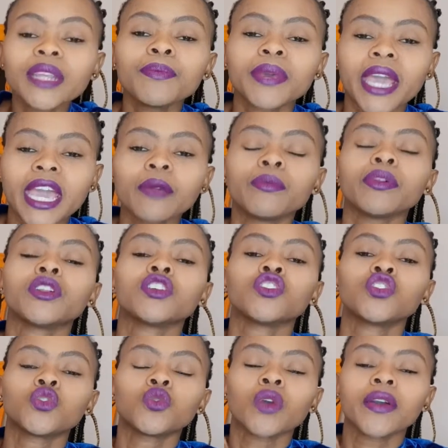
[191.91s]
be able
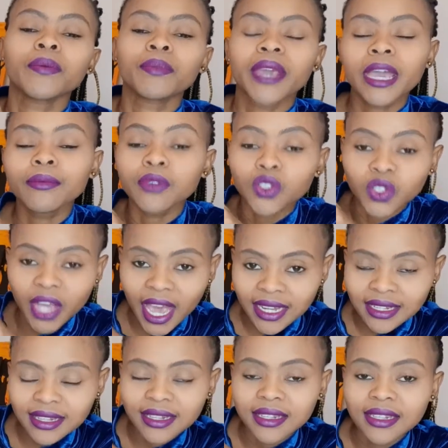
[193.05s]
to
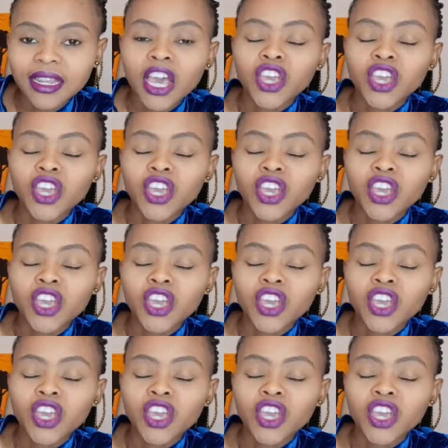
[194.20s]
access